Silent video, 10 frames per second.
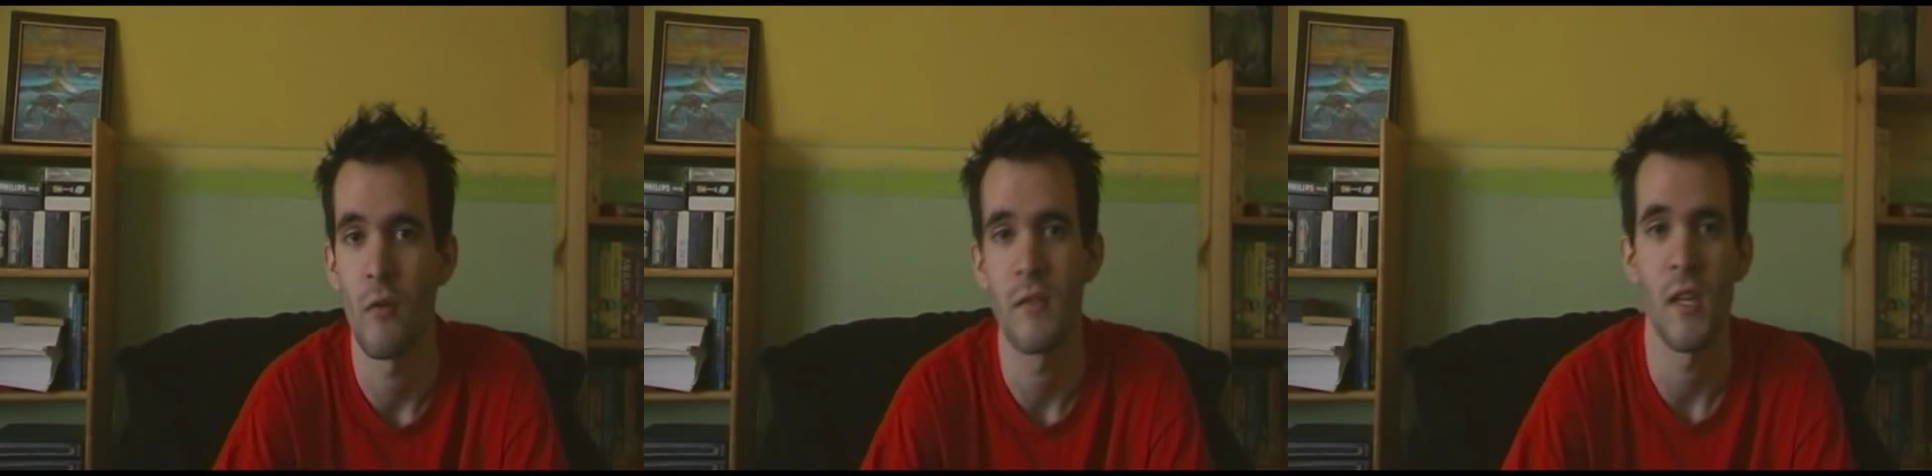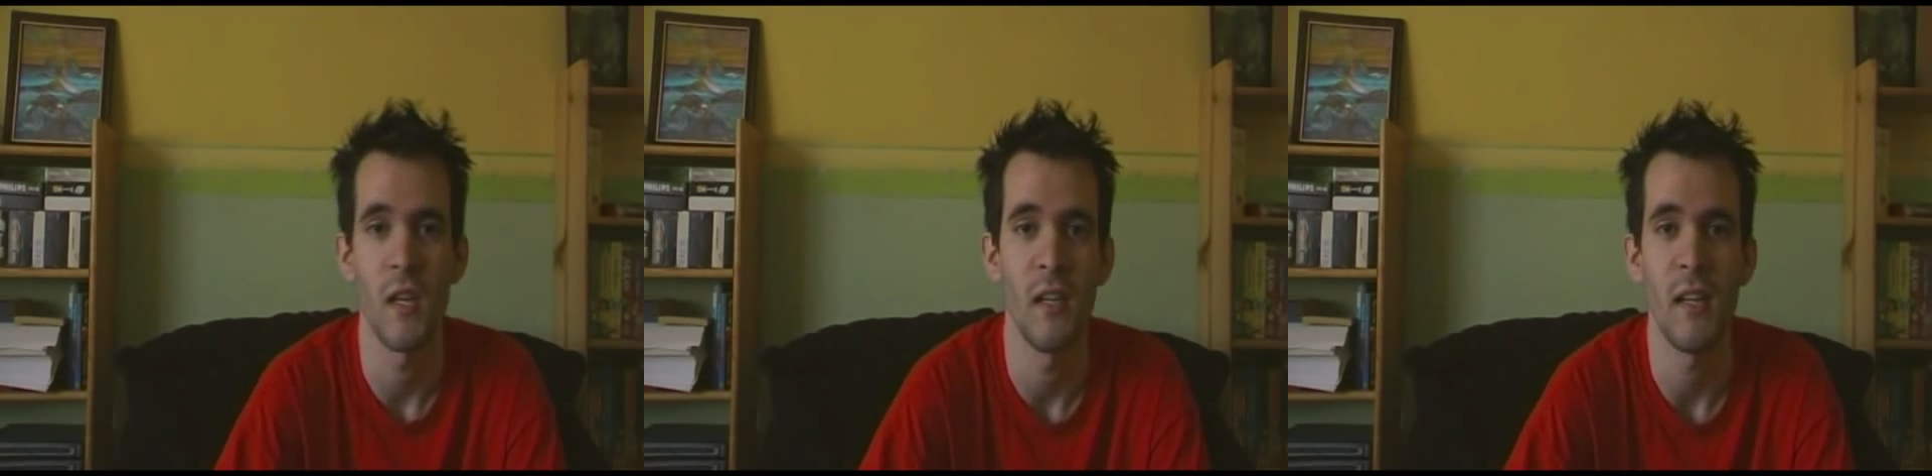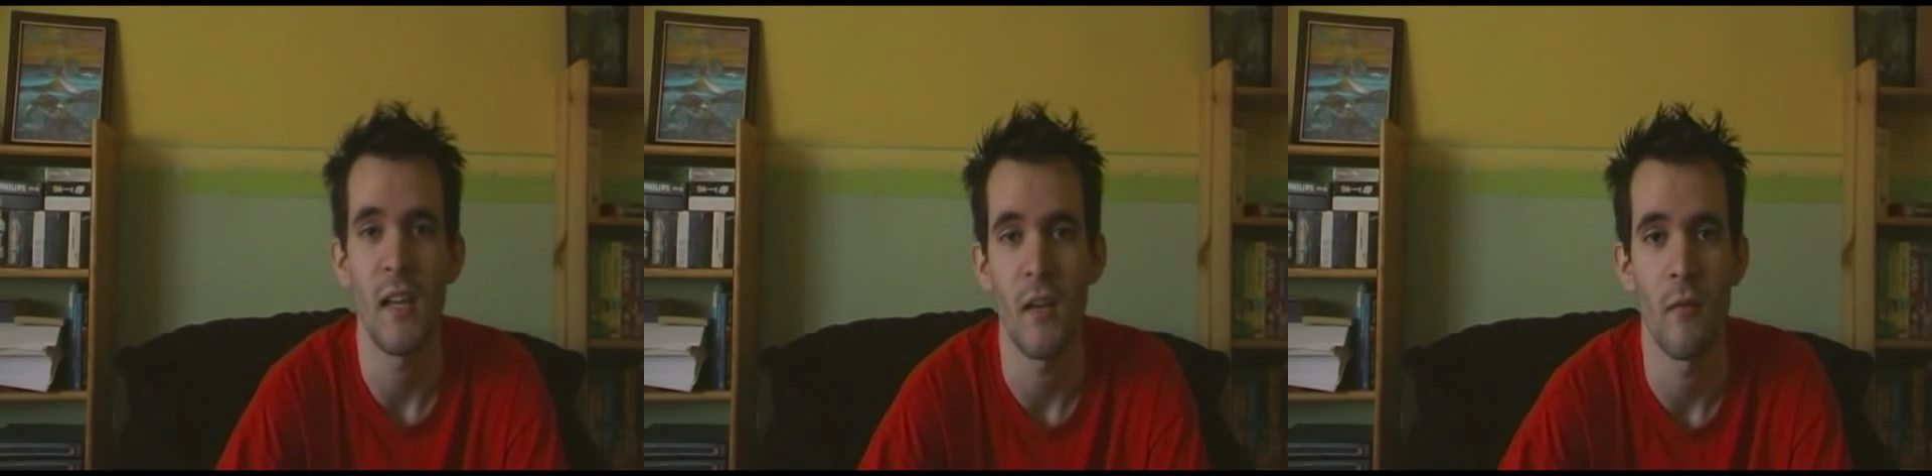Obviously, you can
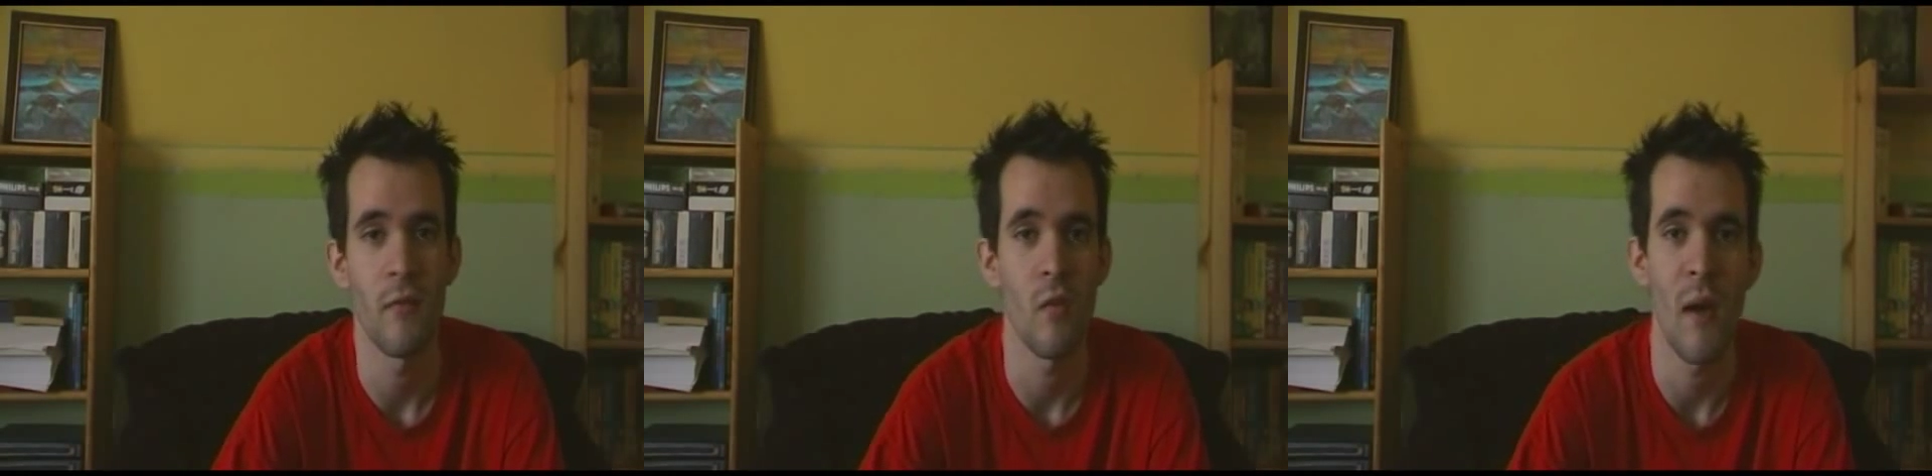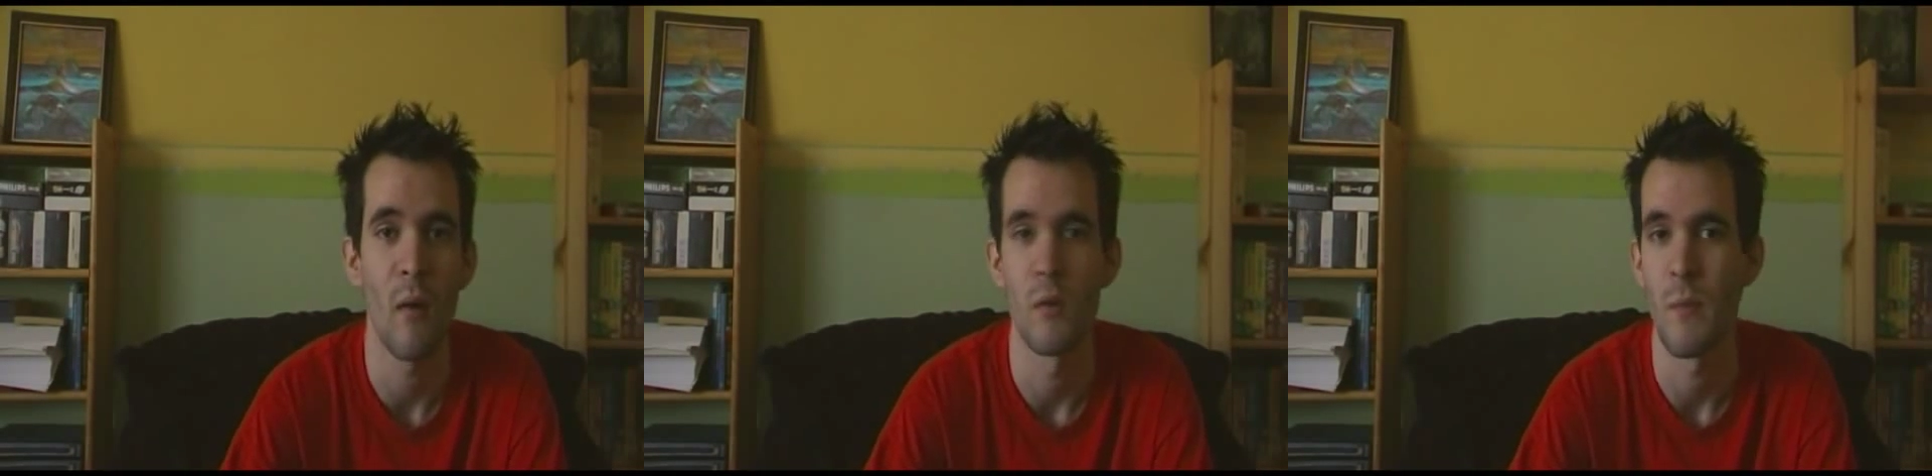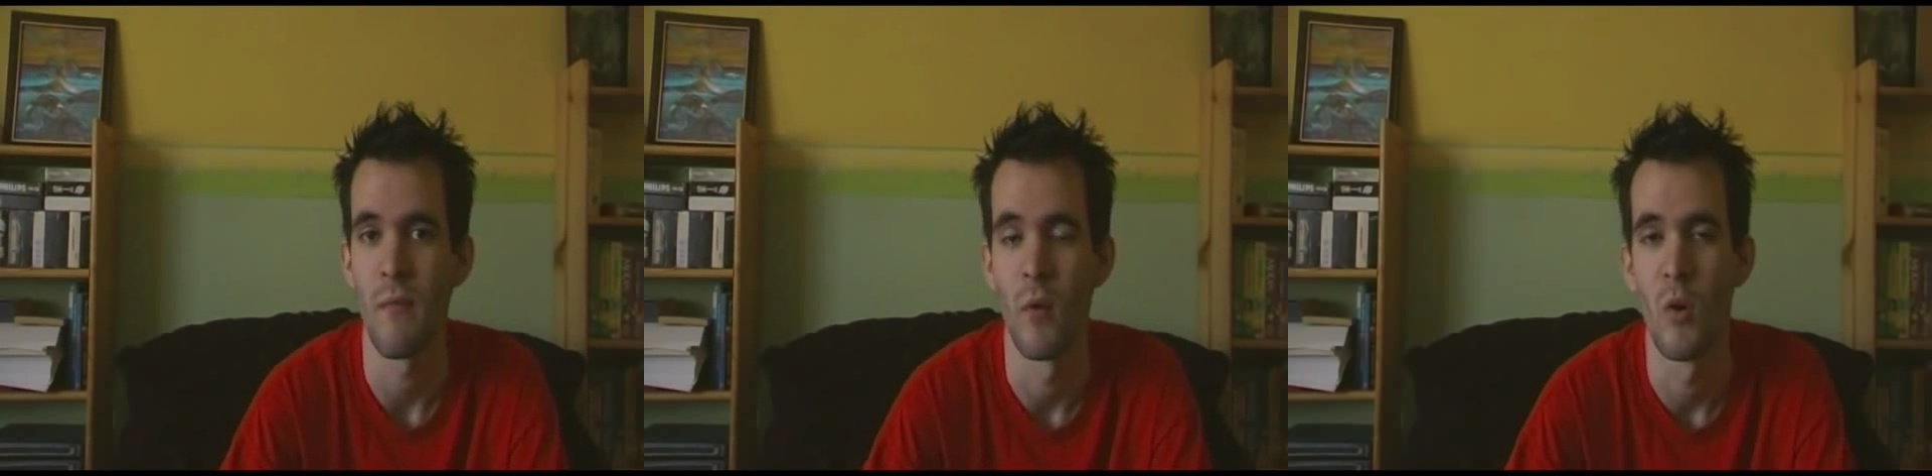eat it a few
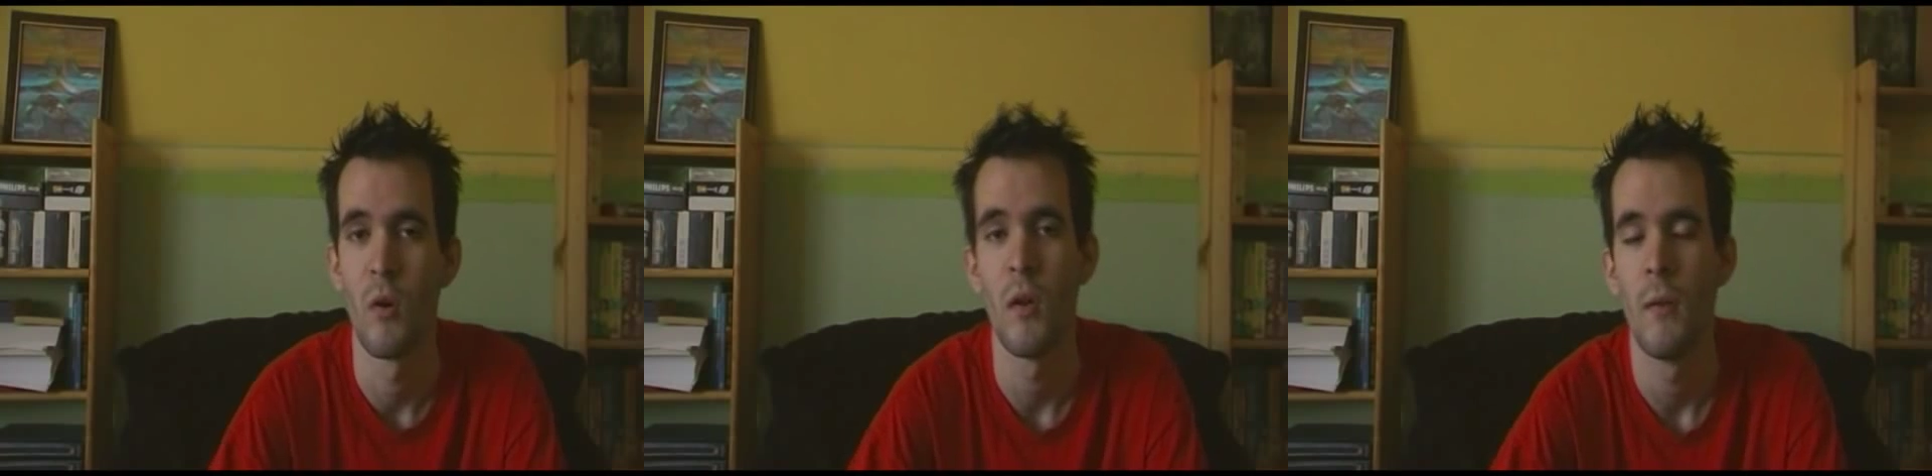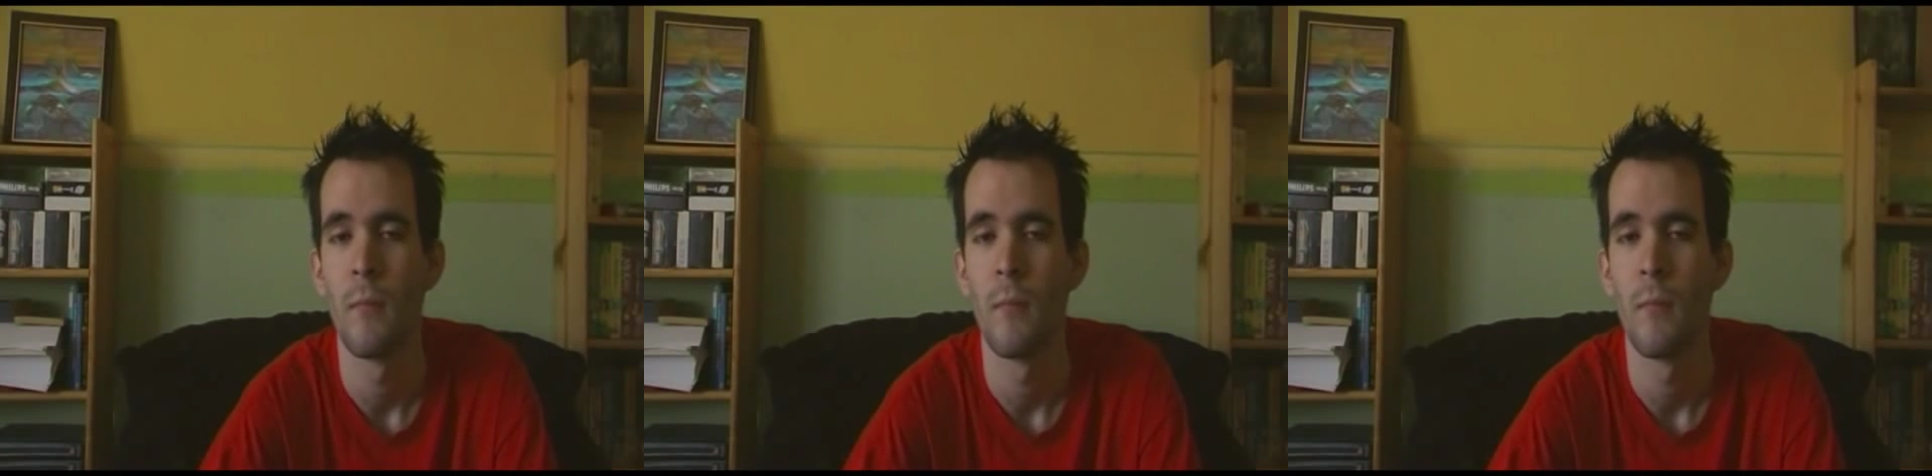hours before.